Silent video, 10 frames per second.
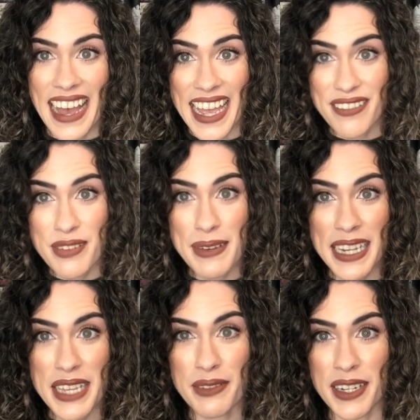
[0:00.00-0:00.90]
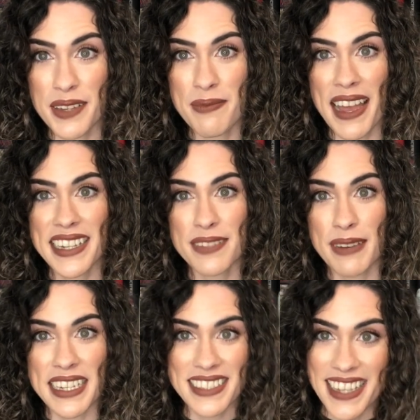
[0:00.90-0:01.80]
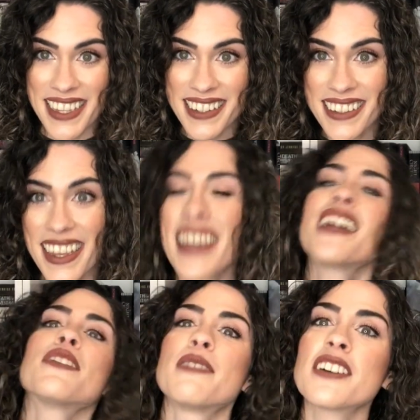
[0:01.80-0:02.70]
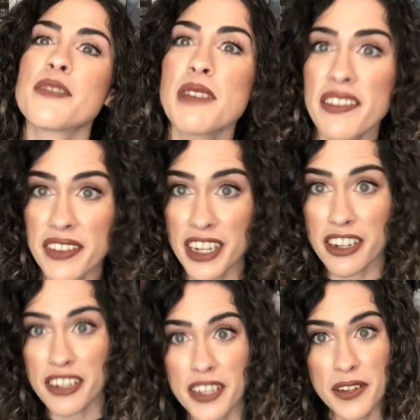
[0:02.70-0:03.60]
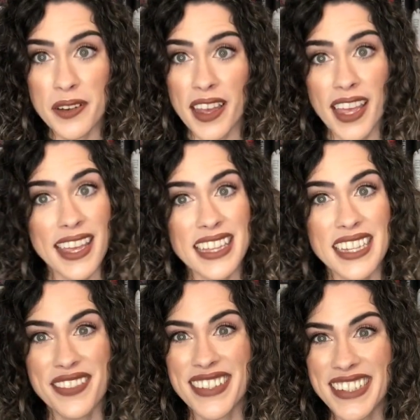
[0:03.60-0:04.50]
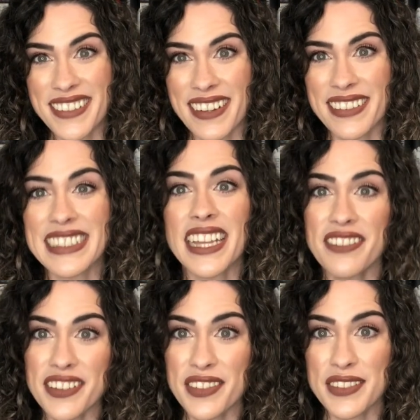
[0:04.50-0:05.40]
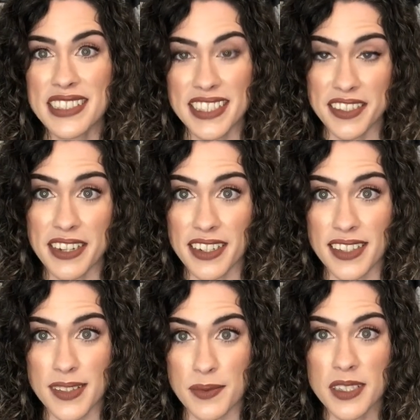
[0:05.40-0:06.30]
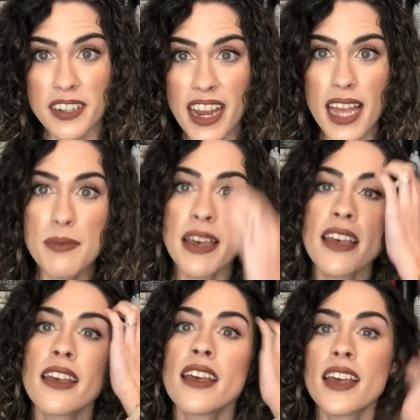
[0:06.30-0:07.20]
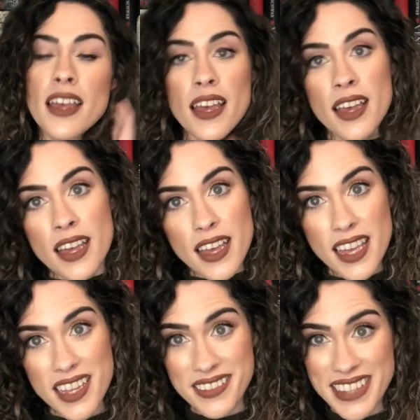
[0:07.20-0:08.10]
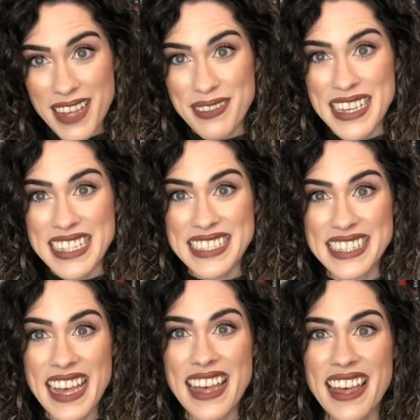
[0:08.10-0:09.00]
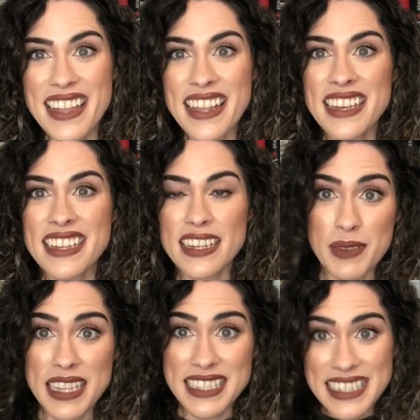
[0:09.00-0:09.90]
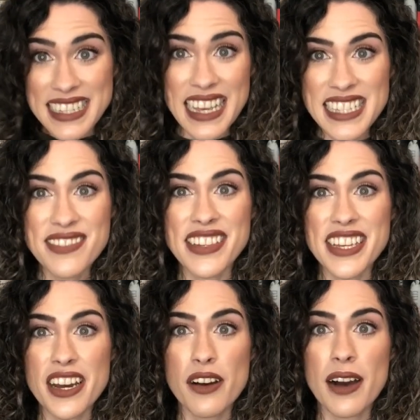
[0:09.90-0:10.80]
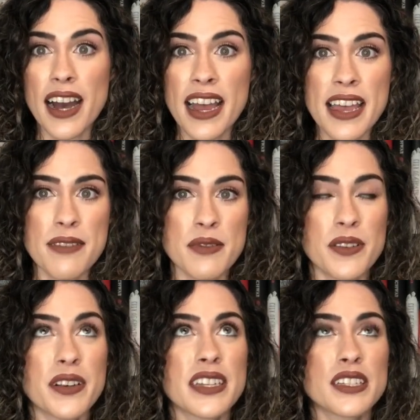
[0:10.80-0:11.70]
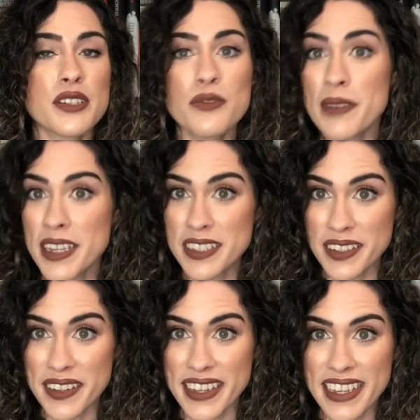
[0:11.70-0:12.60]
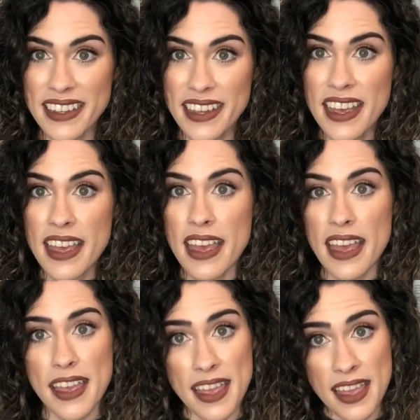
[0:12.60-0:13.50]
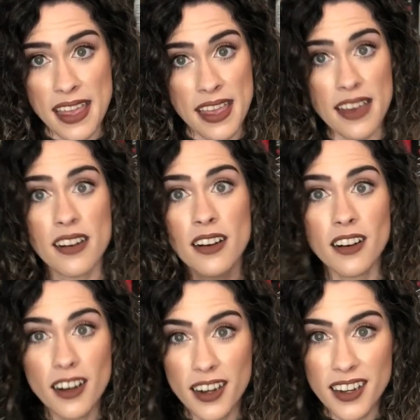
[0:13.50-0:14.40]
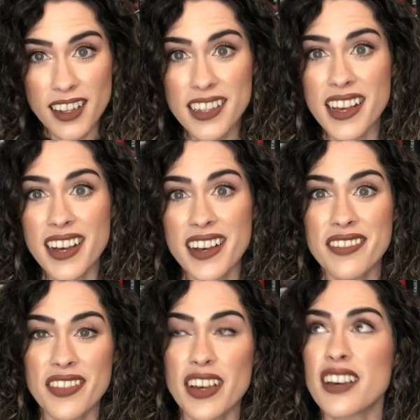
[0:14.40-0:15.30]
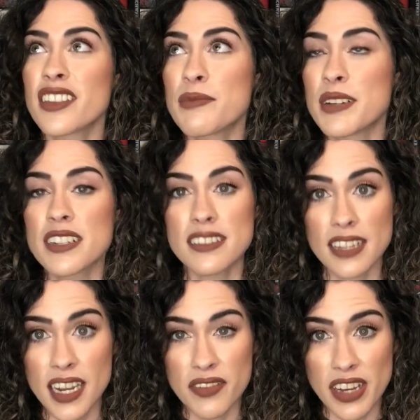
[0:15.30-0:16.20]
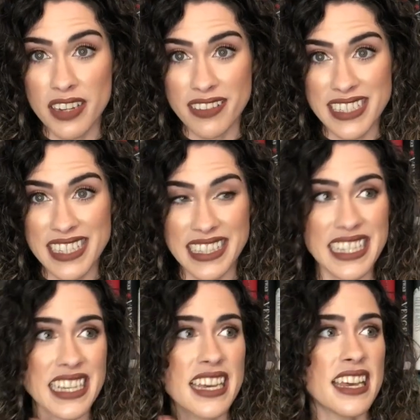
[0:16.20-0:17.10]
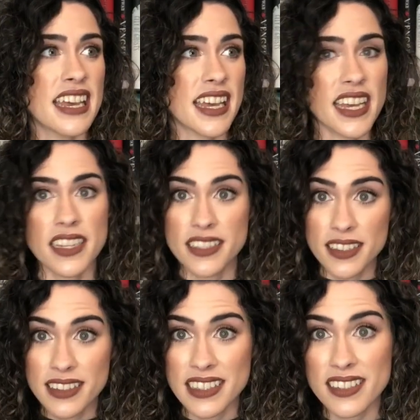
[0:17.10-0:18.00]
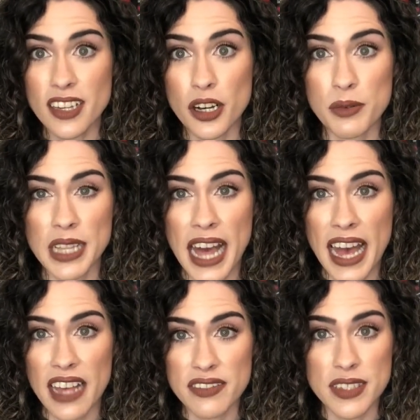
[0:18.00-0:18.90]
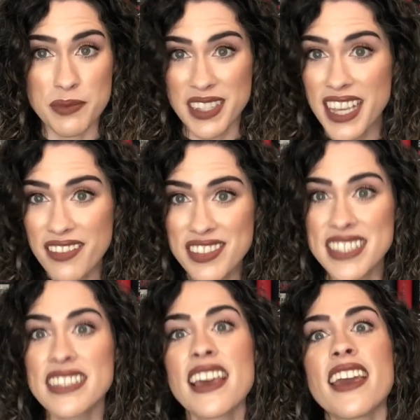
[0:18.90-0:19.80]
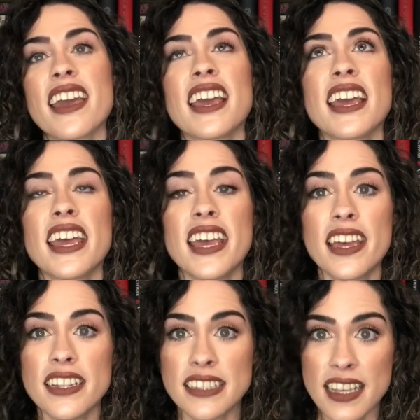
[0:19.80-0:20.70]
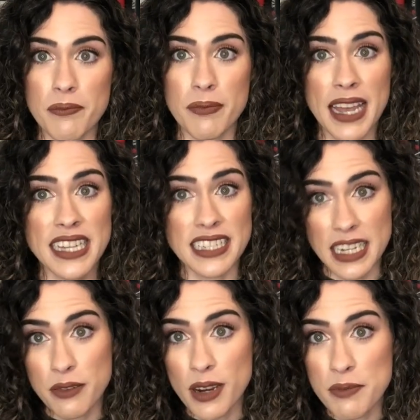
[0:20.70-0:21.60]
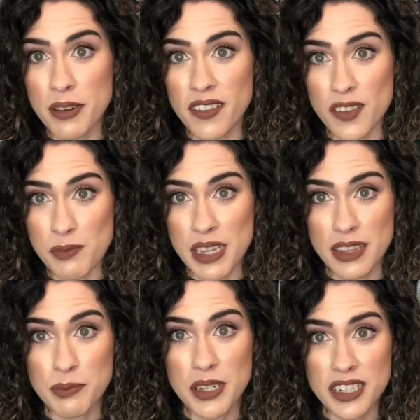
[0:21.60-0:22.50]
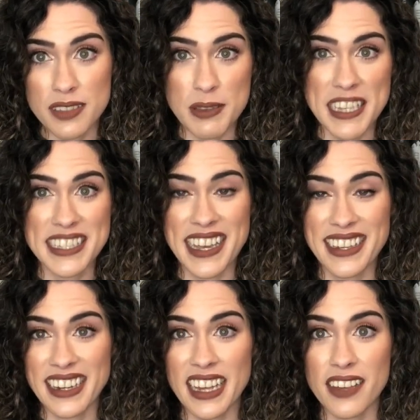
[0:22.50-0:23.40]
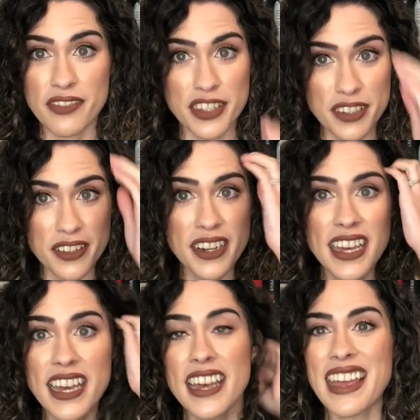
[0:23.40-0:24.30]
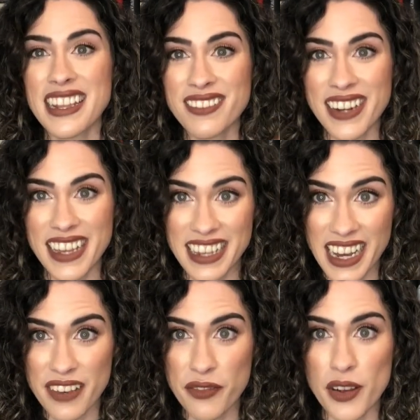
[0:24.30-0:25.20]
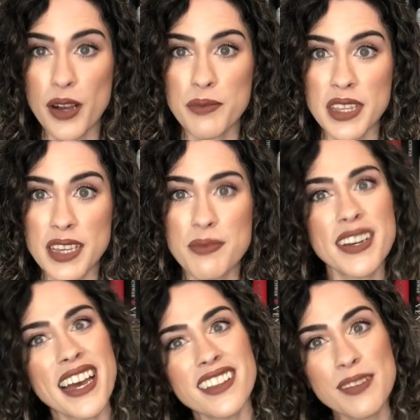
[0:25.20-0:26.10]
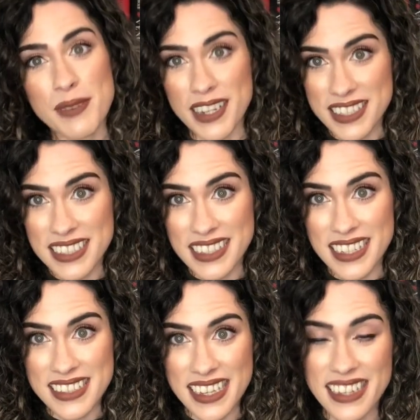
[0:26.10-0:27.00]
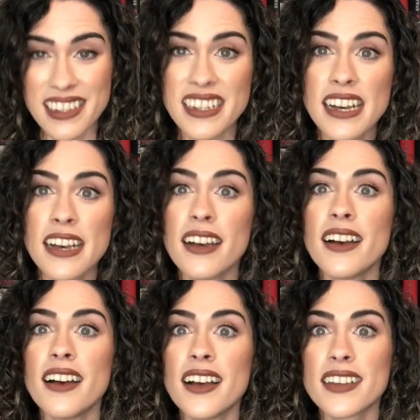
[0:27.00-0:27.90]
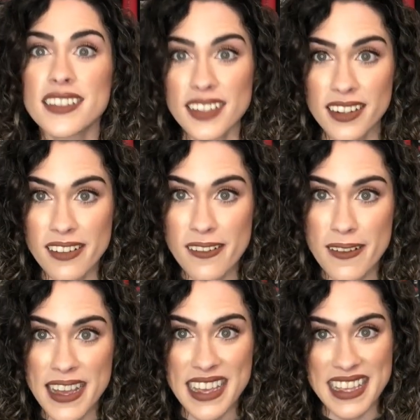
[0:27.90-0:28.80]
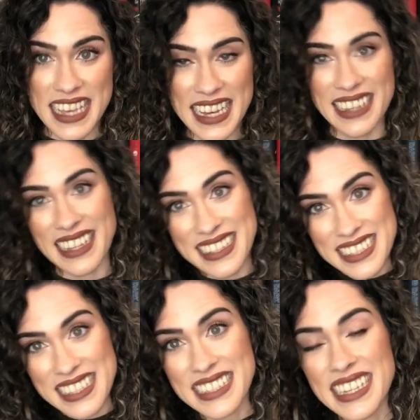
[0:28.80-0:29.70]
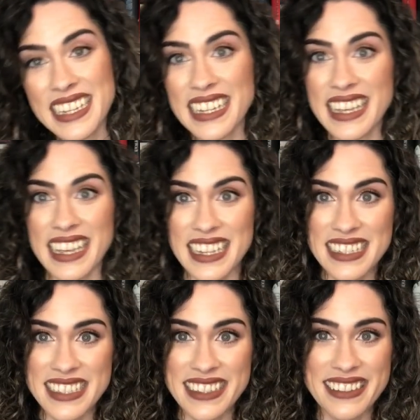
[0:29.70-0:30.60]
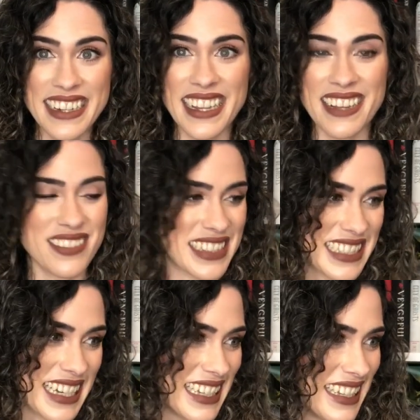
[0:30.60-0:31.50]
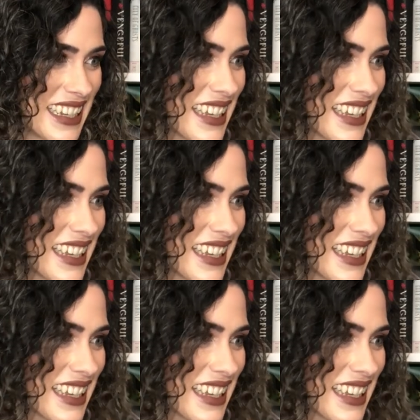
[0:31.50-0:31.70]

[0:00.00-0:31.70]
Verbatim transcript: everybody, welcome back to my channel and welcome if you're new and if you're new I would love it if you would stick around and subscribe. And with that being said, in today's video I am going to be doing a haul of all the books that I've gotten recently. And so in this haul we'll have some gifts and my January book of the month books because I got a few and what I got from the Book Outlet Boxing Day sale. So yeah, let's get into it. I'm excited.